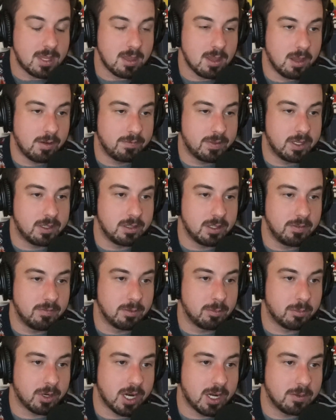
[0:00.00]
of the
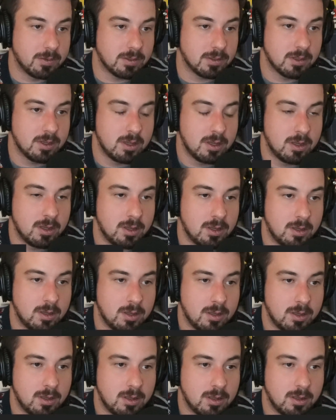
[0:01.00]
Cleveland Browns.
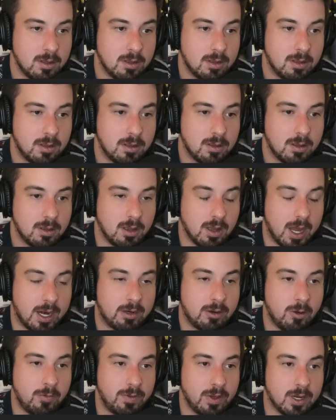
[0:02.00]
I
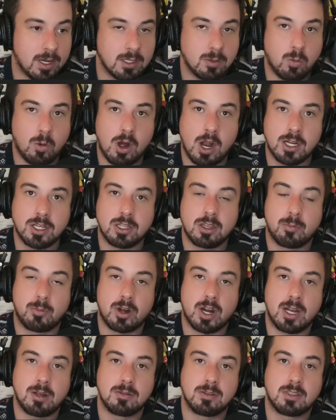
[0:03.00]
don't know if you guys watched the
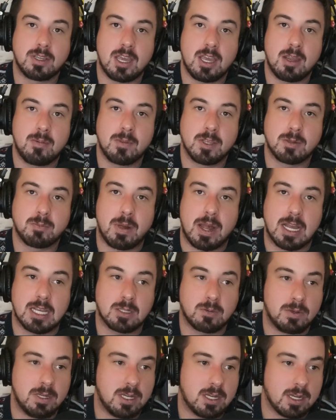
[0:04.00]
Browns game this
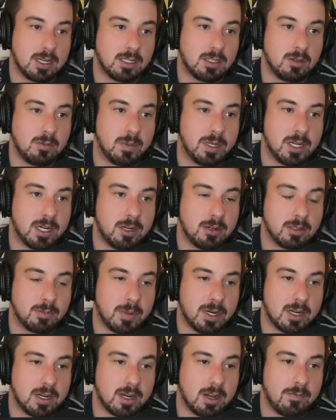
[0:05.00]
past week. I assume you did. It as
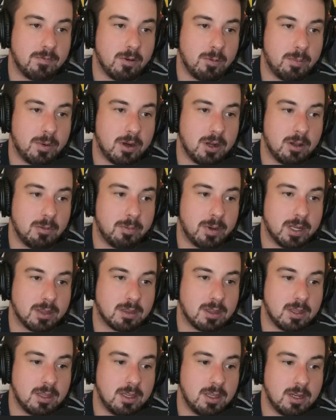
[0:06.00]
Monday Night Football,
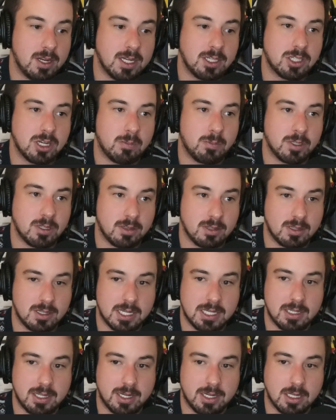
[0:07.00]
but the Nick Chubb was on the
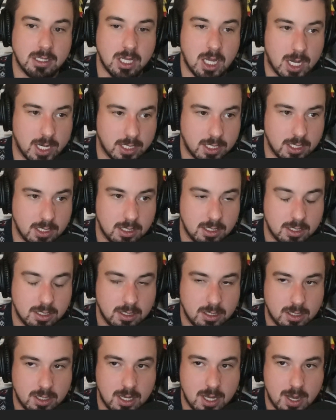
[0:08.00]
sideline a lot.
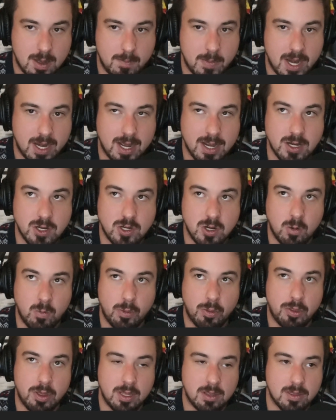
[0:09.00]
And I don't
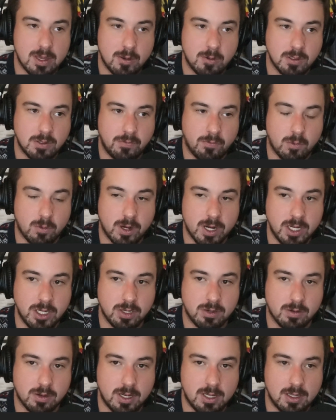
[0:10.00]
think that was for an
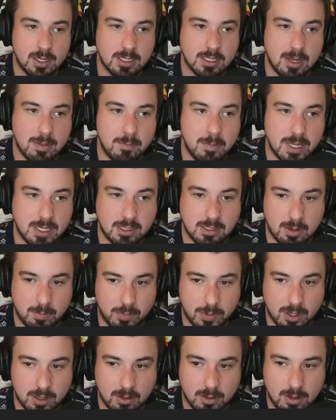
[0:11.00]
injury unless I missed something.